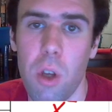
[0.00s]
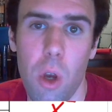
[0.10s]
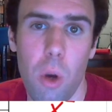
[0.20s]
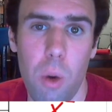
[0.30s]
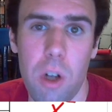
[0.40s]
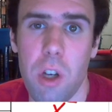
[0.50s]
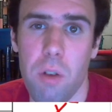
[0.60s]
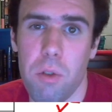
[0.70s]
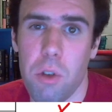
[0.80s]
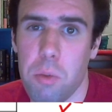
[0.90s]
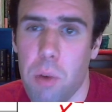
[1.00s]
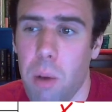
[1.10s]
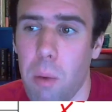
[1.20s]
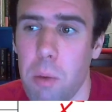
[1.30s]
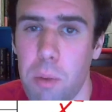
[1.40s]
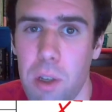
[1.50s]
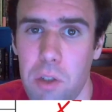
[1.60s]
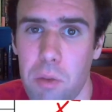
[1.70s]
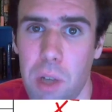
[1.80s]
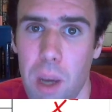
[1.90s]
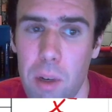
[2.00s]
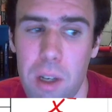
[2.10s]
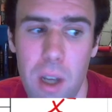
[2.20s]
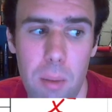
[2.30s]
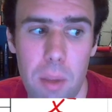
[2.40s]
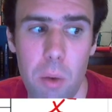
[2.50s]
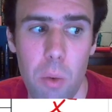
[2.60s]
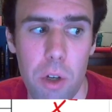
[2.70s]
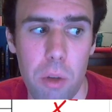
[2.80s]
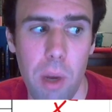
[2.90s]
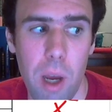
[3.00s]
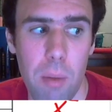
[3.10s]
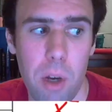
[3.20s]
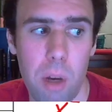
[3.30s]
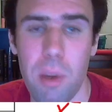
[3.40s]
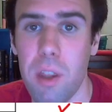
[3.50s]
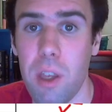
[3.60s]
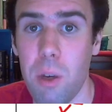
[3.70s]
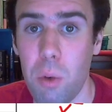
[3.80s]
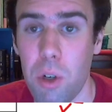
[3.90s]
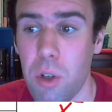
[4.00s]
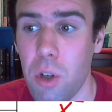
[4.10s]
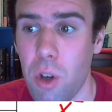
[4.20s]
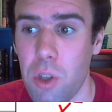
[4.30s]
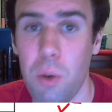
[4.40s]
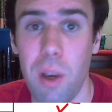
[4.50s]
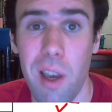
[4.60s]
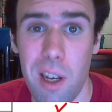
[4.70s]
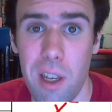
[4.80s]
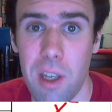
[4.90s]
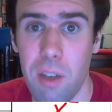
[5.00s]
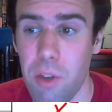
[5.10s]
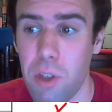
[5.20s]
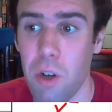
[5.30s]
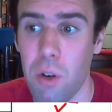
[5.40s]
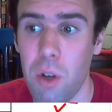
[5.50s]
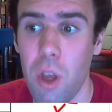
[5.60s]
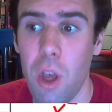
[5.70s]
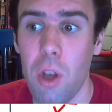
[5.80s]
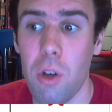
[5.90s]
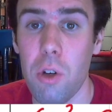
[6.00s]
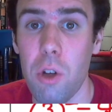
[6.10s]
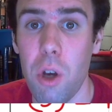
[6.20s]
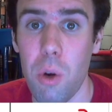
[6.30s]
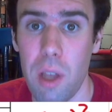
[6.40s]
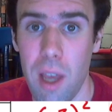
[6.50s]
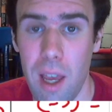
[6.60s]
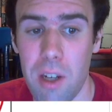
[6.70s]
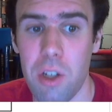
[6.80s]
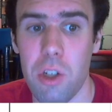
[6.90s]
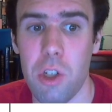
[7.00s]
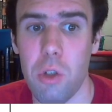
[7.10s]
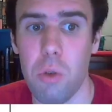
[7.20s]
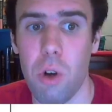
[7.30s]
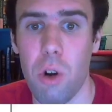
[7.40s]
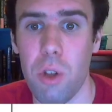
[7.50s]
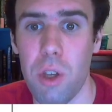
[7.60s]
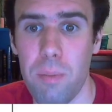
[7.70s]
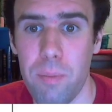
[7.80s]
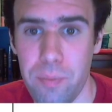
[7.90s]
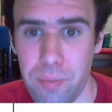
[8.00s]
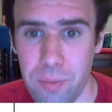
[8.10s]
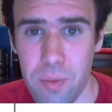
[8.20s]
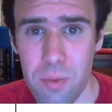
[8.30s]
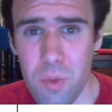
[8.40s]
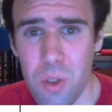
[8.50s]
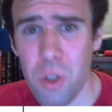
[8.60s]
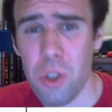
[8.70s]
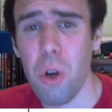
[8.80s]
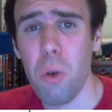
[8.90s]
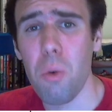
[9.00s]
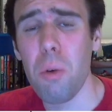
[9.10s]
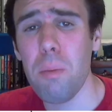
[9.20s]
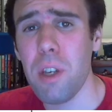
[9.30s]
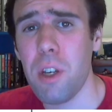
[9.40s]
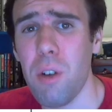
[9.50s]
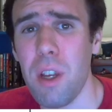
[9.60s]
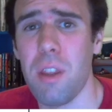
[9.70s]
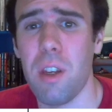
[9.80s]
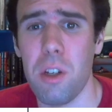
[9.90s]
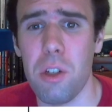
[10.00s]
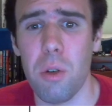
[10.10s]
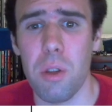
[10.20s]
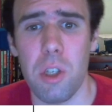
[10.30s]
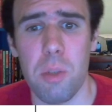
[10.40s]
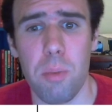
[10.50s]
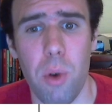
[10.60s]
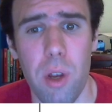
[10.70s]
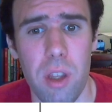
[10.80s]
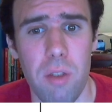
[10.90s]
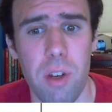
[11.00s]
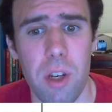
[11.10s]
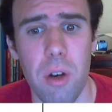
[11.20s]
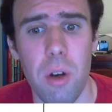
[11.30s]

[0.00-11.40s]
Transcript: Watch out for those problems because from time to time they will pop up and they will cause you a headache if you don't know to end it too early. So what would be a great thing to do at this point in the video